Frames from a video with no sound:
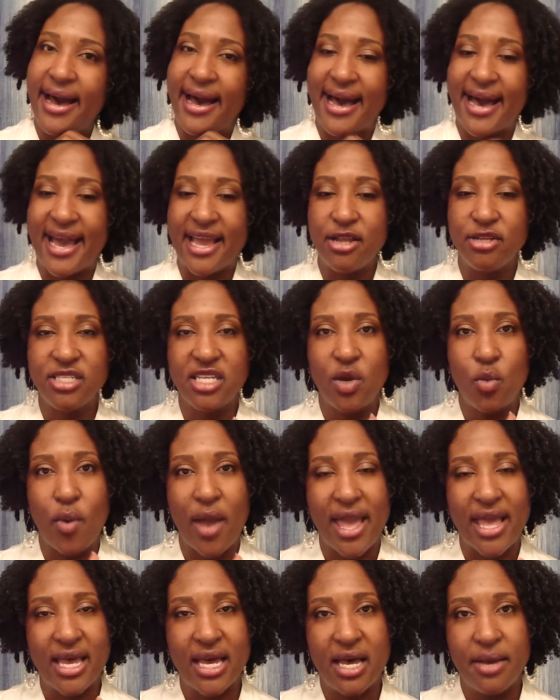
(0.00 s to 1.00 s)
I usually
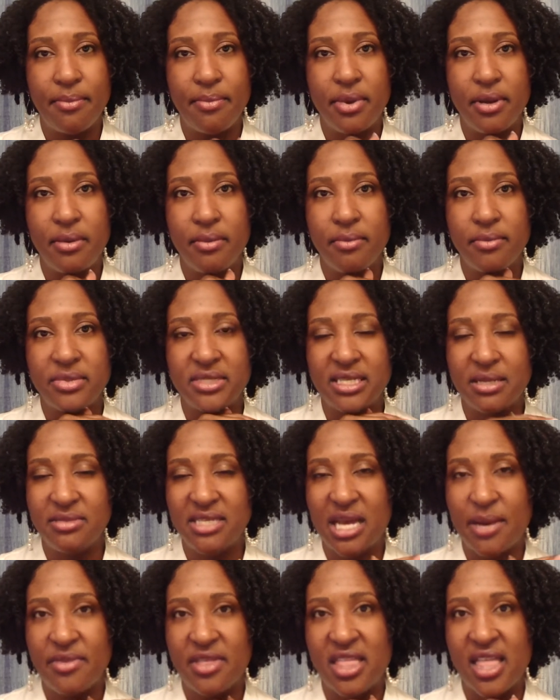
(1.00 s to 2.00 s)
wake up
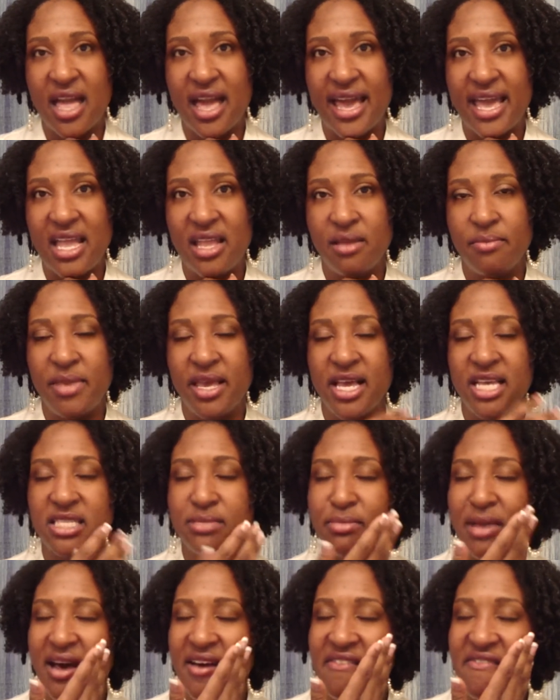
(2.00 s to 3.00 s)
sometime in the night because
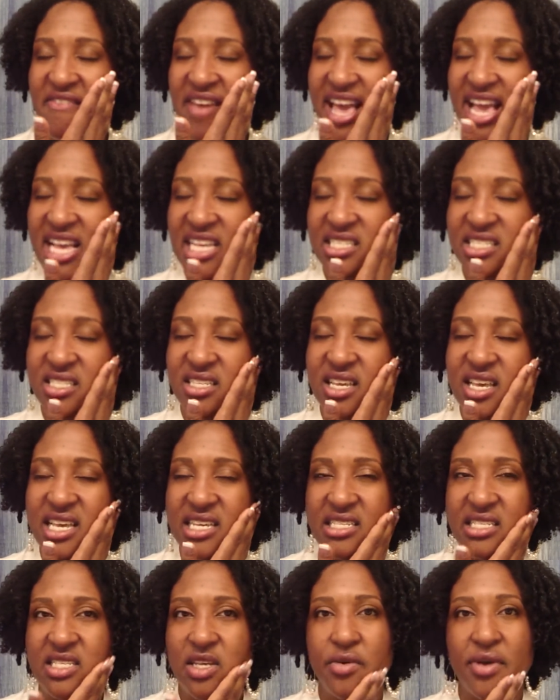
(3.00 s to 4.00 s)
my face
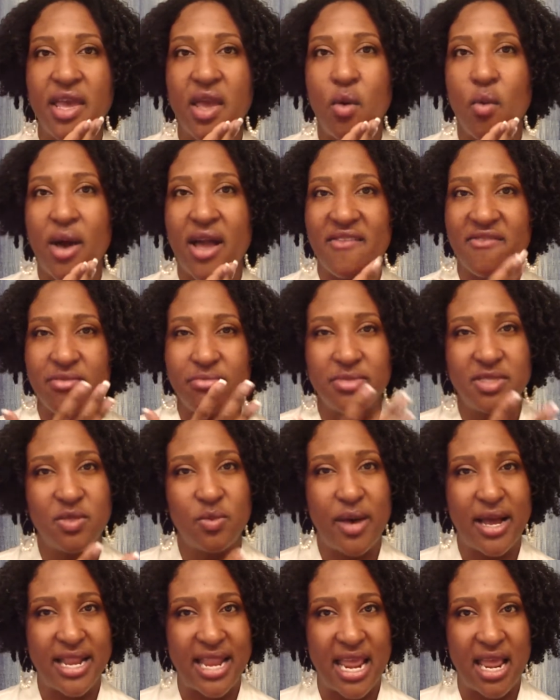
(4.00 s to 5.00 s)
is soaking wet from
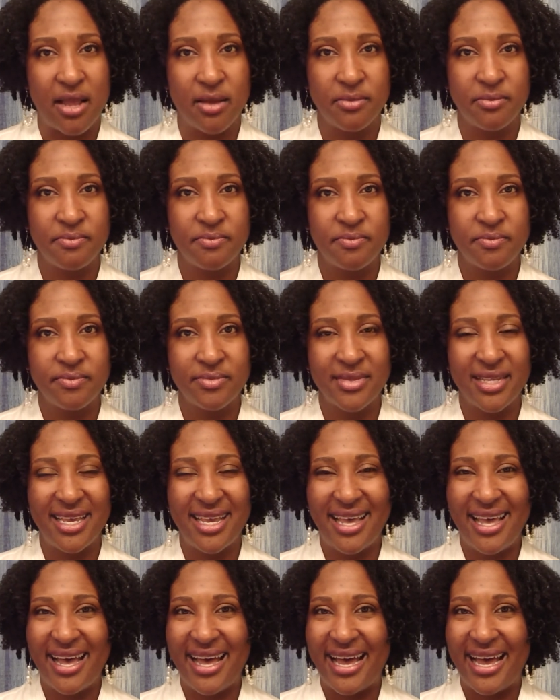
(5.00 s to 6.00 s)
sweating.
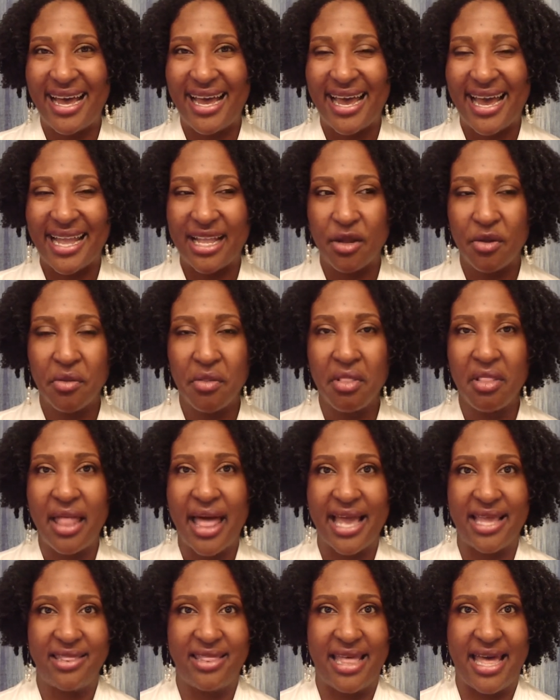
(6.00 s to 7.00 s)
I don't
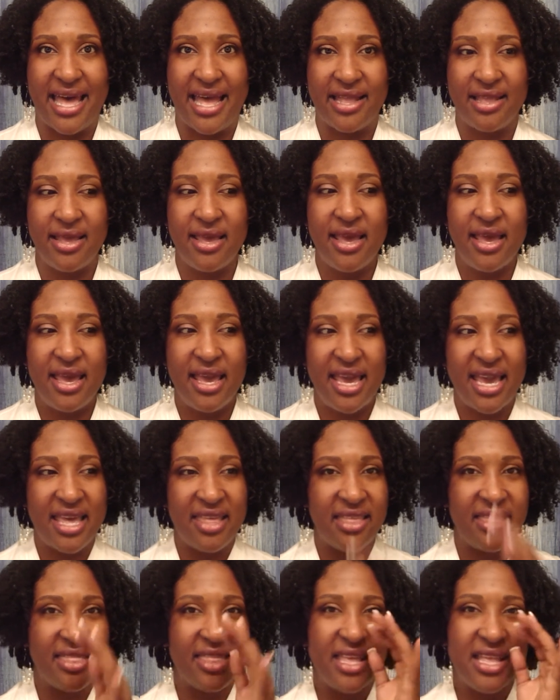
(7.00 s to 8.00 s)
like that,
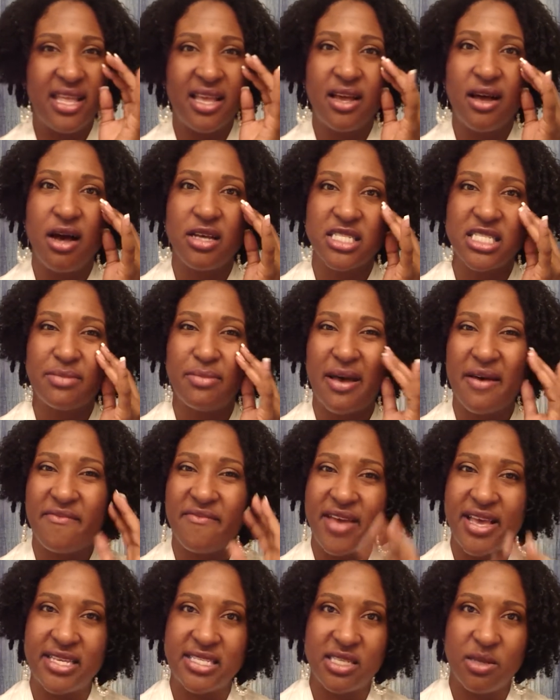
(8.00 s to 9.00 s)
and then it causes my
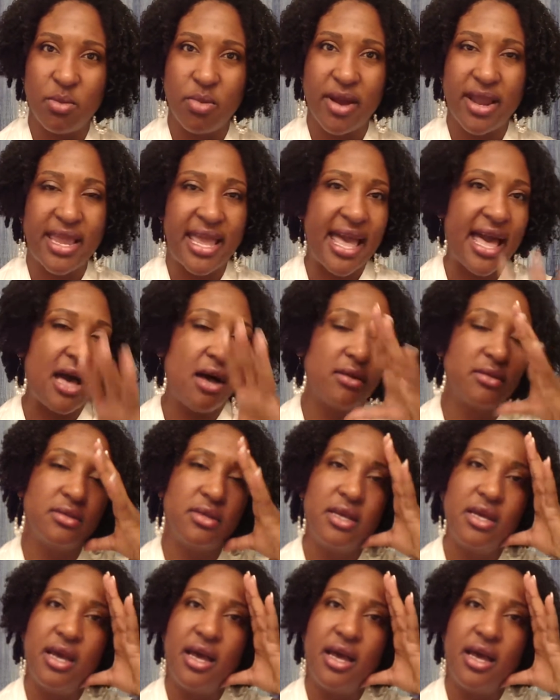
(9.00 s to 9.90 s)
face to break out.